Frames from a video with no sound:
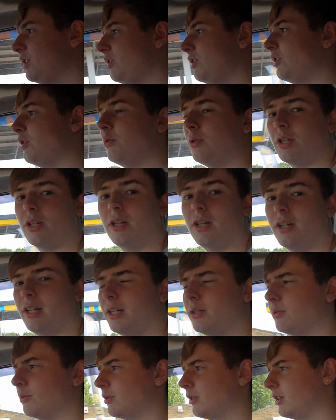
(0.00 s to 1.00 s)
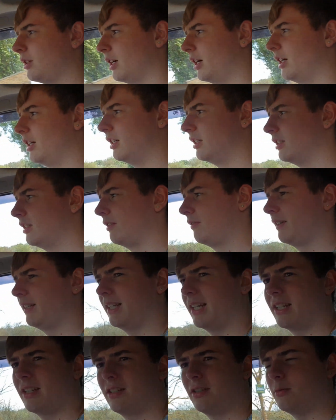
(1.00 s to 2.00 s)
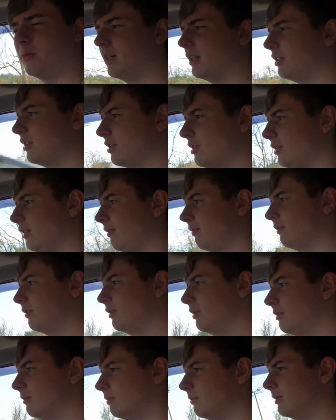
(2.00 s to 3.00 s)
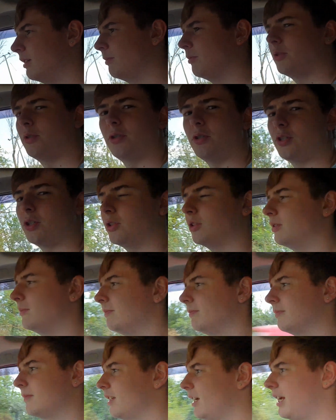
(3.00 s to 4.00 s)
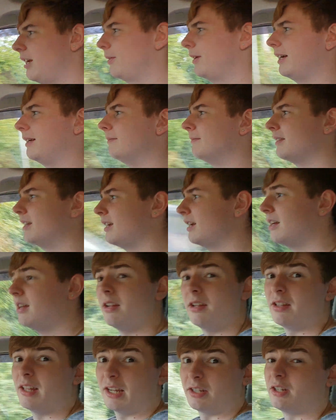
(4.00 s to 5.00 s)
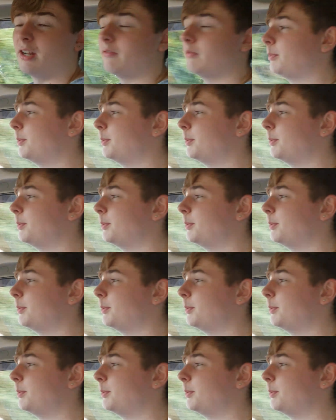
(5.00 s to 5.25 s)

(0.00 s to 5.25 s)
utilile car. I think that's the word I'm looking for. I'm not too sure. Anyway, that's another